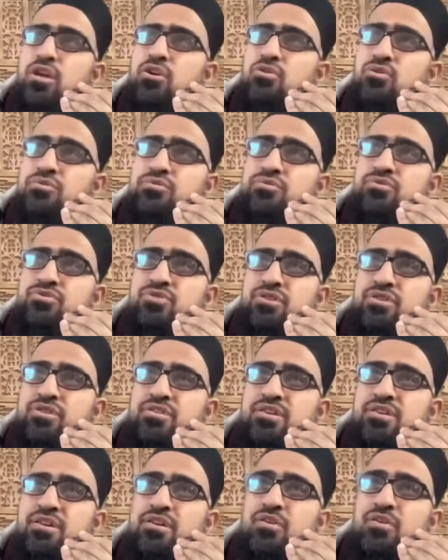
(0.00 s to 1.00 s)

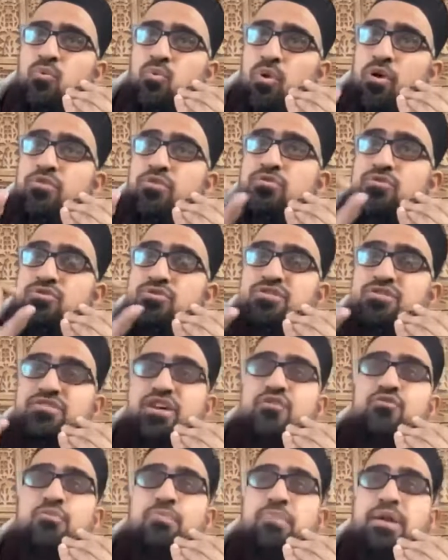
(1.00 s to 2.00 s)
100
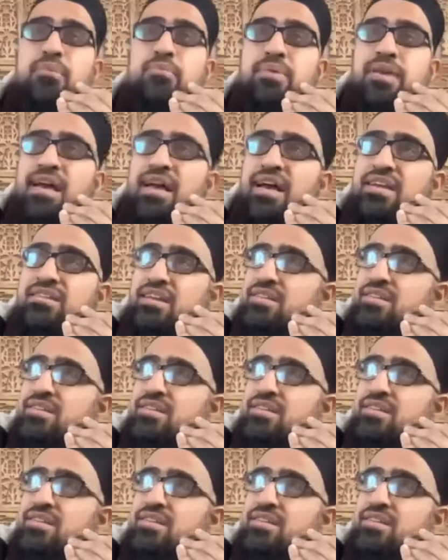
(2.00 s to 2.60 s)
that remain behind.